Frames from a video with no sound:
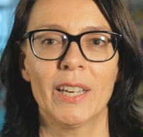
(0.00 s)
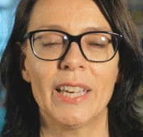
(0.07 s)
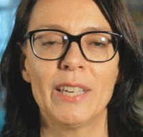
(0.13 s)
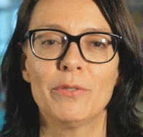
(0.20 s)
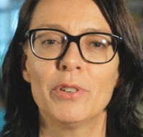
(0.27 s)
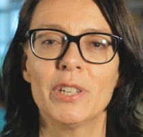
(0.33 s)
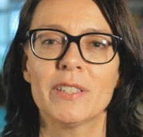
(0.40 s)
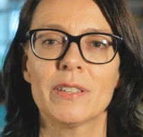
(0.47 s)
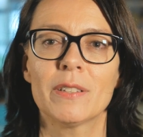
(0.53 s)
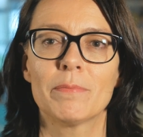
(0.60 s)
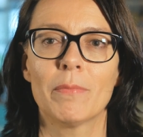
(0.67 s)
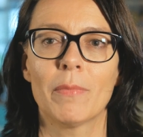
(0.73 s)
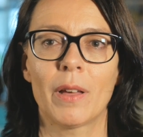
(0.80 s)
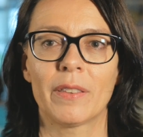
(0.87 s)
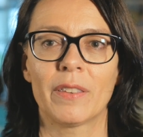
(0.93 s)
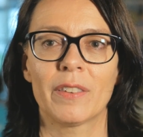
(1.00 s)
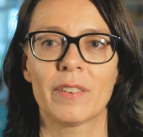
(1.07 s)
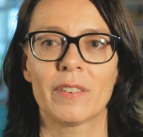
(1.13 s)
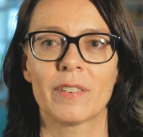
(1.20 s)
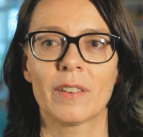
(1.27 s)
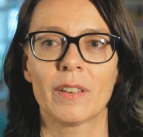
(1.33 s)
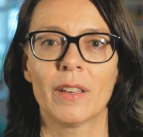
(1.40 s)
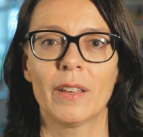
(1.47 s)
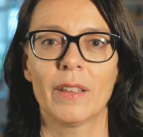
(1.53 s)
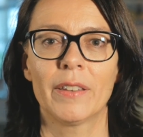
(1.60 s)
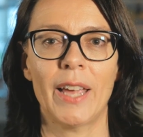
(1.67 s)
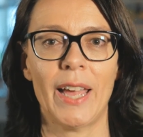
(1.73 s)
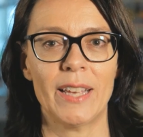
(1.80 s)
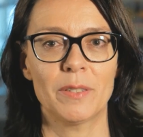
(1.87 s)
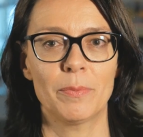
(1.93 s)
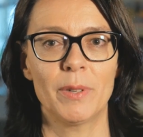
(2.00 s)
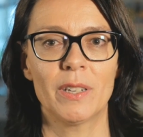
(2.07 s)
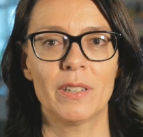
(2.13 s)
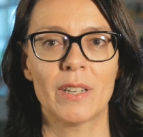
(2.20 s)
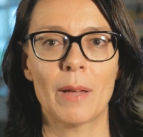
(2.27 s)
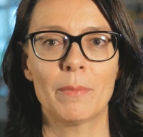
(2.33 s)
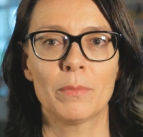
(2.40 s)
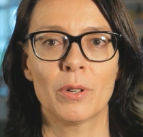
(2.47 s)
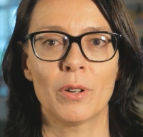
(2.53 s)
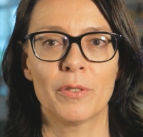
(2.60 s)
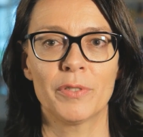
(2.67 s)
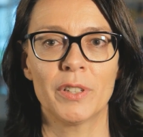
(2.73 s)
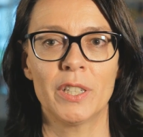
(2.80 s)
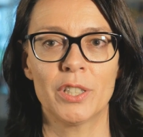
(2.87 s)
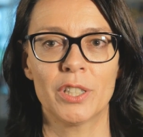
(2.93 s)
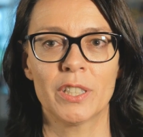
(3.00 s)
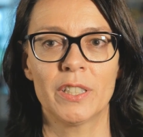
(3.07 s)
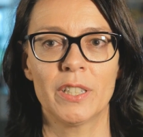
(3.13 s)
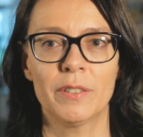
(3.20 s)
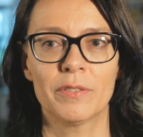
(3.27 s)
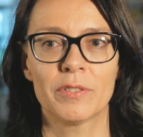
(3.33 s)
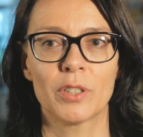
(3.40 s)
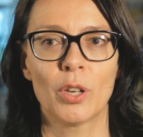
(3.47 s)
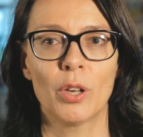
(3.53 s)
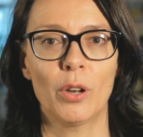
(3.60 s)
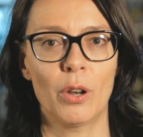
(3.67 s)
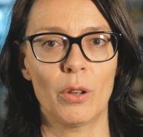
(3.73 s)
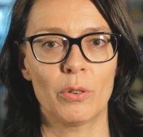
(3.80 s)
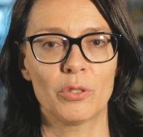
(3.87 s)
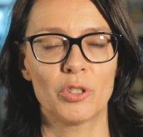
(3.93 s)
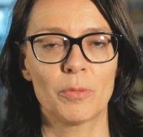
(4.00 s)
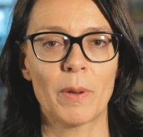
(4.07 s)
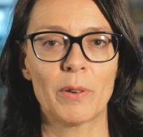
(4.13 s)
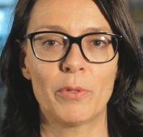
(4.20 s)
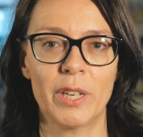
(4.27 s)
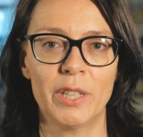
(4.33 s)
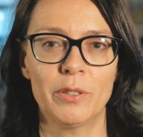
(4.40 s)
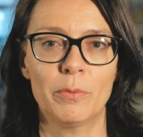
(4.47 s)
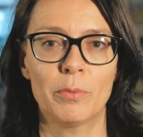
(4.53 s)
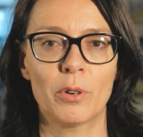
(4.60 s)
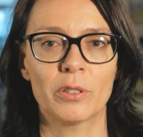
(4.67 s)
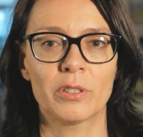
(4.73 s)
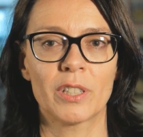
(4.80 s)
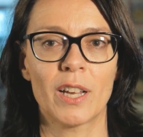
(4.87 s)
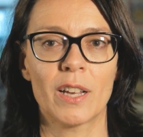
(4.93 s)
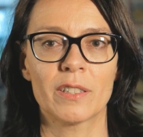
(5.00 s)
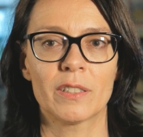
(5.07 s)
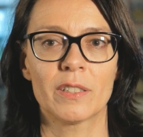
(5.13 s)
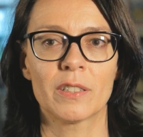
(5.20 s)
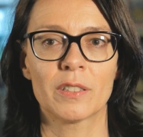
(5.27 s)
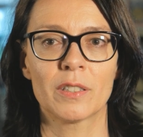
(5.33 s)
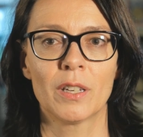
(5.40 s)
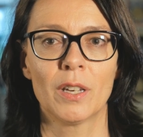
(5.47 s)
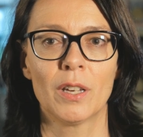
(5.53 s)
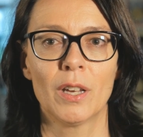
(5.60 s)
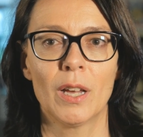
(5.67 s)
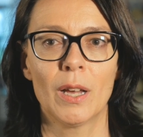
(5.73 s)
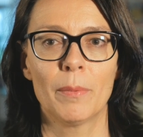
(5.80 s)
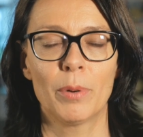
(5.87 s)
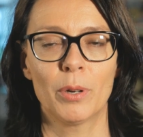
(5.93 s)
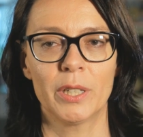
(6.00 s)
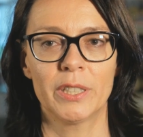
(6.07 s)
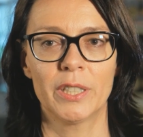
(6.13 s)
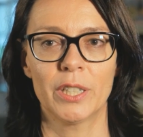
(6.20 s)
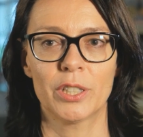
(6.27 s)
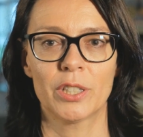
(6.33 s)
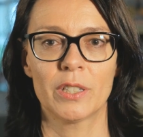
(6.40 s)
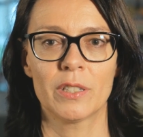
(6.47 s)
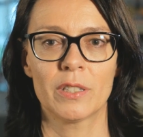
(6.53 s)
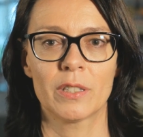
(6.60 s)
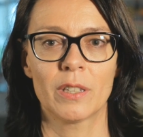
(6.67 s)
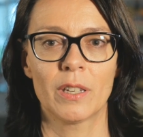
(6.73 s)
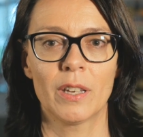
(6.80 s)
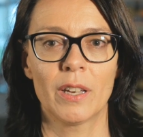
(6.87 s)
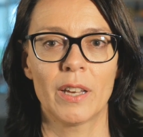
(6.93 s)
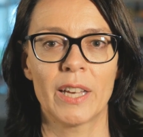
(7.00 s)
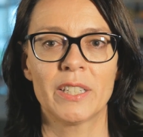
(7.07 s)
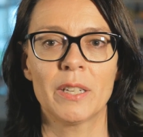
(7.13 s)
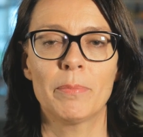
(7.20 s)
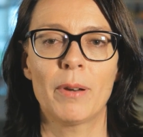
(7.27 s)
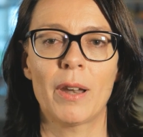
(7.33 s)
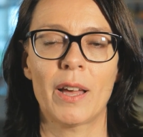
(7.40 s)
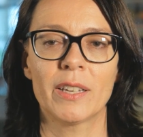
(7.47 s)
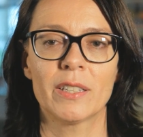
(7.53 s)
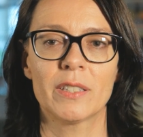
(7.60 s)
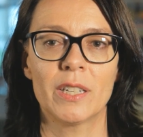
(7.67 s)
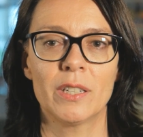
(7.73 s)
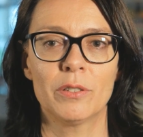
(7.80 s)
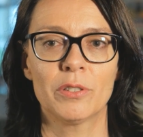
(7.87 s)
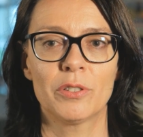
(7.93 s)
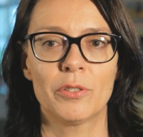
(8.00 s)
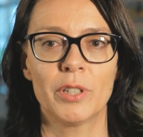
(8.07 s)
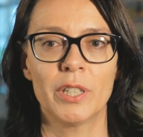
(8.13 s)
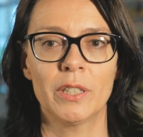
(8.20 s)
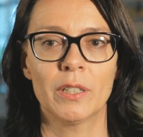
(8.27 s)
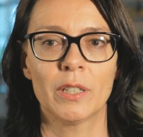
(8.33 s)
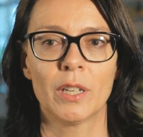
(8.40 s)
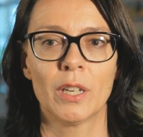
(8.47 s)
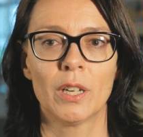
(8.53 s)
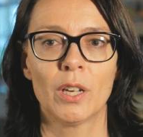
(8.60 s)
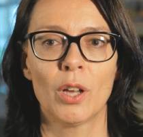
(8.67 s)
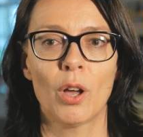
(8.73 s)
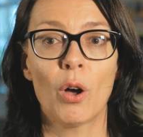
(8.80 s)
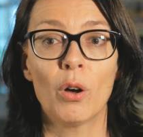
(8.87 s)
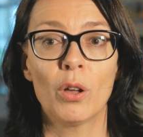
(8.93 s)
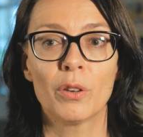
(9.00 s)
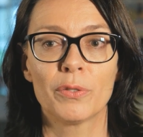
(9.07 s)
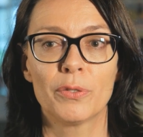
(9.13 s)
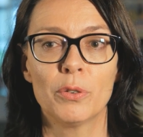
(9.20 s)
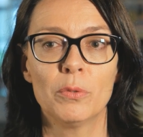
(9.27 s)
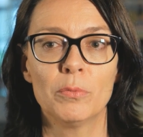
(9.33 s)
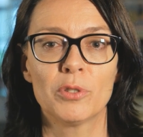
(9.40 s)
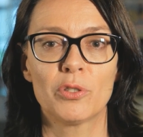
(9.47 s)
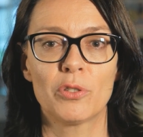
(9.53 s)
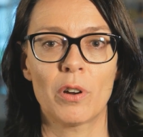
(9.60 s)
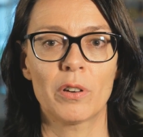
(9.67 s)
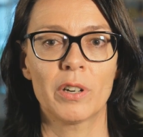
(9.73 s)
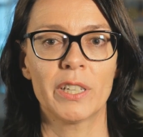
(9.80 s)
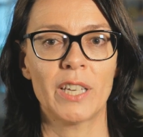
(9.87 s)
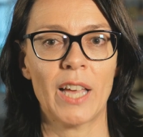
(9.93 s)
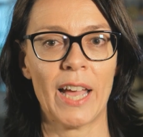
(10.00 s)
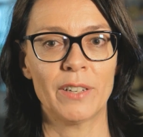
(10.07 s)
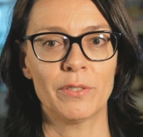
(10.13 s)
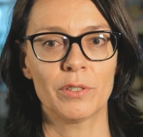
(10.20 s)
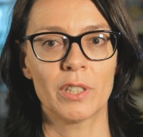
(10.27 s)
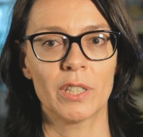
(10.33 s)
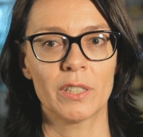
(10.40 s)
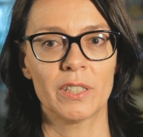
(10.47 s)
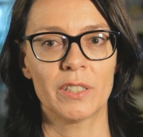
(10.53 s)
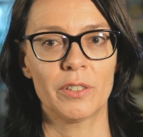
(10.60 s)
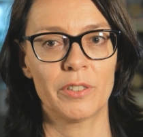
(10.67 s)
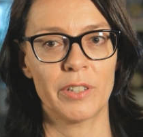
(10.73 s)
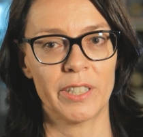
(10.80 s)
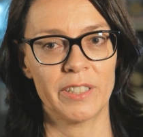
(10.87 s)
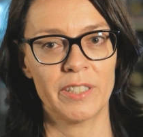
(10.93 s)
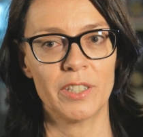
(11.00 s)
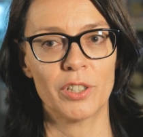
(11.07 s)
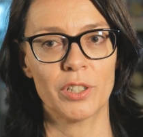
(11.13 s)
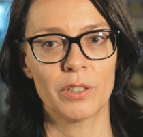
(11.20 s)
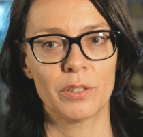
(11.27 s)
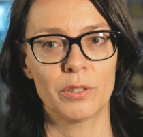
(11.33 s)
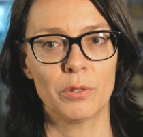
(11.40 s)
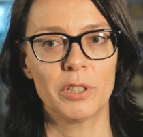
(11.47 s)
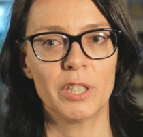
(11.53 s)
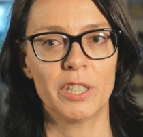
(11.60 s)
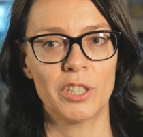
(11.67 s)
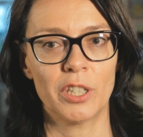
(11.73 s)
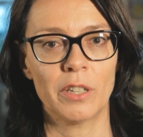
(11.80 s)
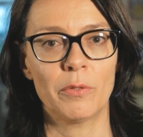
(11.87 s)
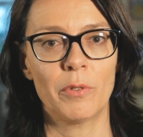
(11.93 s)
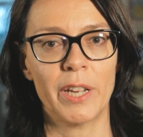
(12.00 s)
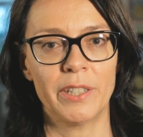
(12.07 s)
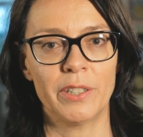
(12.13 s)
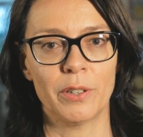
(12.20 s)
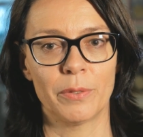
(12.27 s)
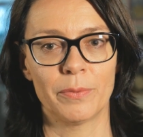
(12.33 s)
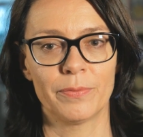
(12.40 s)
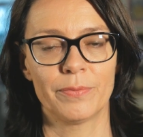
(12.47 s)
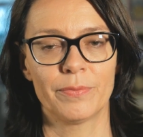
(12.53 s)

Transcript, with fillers: In recent months, there has been a number of initiatives launched by radio broadcasters, politicians and appliance industry, all of whom strongly advocate to transition to digital radio.